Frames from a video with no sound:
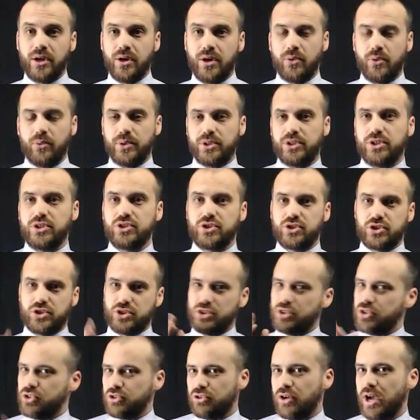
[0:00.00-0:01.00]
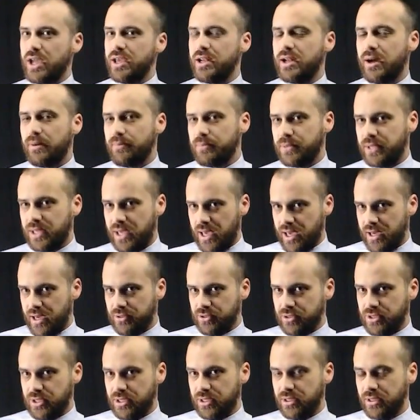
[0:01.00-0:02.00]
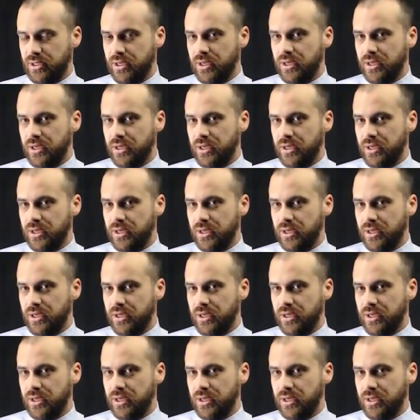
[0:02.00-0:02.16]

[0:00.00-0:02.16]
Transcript: which is straight up counting.